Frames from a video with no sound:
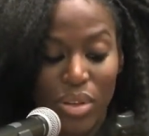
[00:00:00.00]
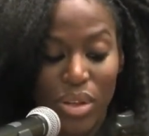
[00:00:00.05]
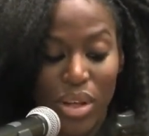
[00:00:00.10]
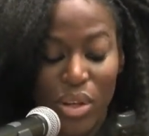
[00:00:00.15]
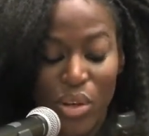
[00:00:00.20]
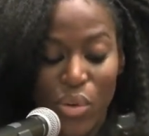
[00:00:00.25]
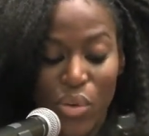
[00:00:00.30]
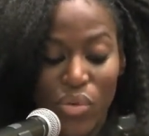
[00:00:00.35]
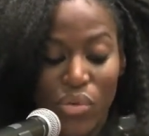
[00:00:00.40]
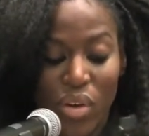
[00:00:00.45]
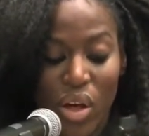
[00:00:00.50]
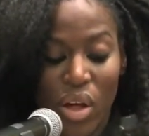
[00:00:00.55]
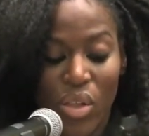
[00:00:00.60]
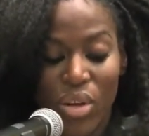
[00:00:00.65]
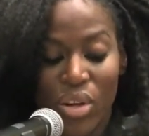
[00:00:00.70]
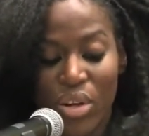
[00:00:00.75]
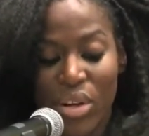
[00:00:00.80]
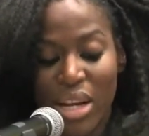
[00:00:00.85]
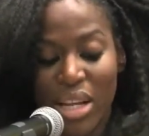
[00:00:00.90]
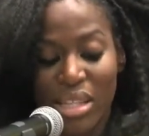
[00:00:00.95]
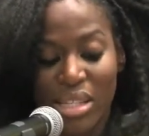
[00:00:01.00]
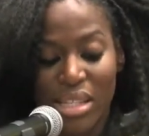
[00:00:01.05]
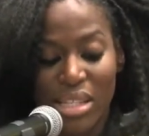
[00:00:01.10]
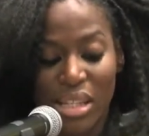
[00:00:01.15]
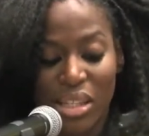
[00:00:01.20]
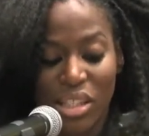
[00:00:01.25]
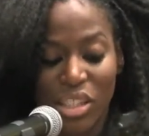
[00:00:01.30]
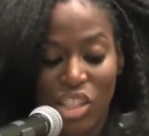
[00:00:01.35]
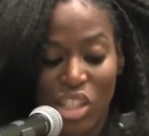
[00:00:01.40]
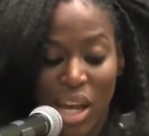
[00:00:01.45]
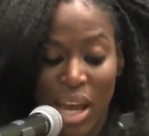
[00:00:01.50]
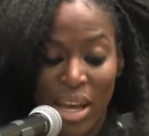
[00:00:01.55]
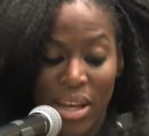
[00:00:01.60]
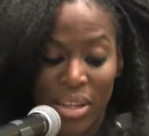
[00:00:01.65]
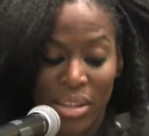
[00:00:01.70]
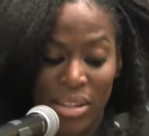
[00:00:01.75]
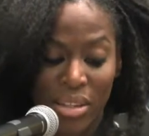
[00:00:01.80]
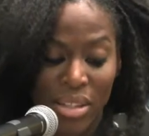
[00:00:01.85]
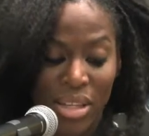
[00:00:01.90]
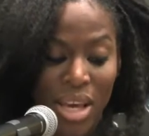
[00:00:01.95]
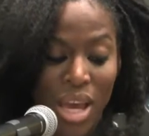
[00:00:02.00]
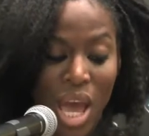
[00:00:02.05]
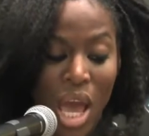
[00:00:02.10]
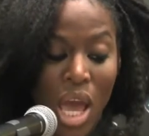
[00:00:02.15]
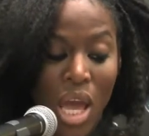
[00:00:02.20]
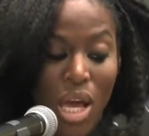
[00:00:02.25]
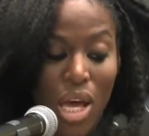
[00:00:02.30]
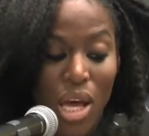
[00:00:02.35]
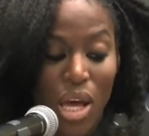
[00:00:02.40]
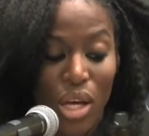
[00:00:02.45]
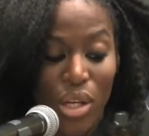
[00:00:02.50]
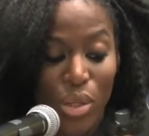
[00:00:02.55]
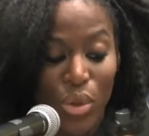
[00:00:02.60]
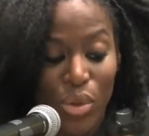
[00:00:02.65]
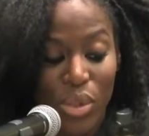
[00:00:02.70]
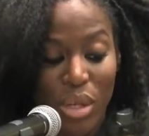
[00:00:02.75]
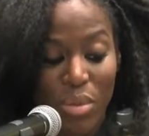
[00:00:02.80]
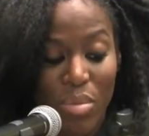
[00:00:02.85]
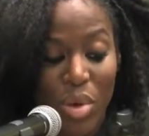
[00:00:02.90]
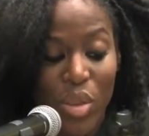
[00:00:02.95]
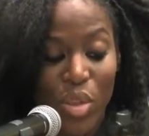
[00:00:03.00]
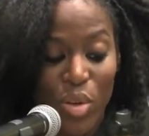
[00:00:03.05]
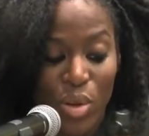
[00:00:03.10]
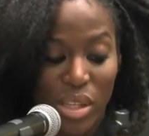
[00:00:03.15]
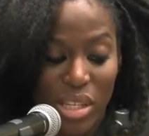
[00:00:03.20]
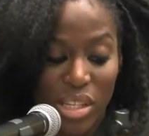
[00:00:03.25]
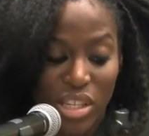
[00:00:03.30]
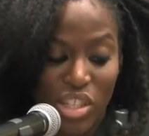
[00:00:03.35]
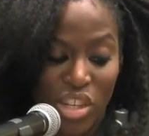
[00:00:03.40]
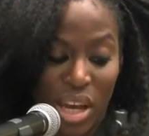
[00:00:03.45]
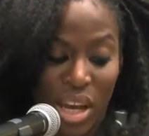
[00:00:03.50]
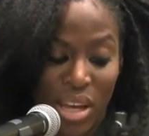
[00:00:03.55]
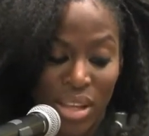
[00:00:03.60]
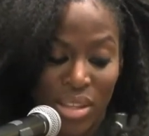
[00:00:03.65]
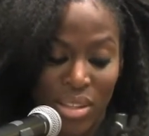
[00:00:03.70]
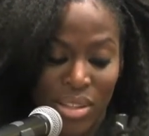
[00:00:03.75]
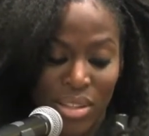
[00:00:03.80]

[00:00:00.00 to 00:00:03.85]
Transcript: a new father and still a child, a newly motherless child,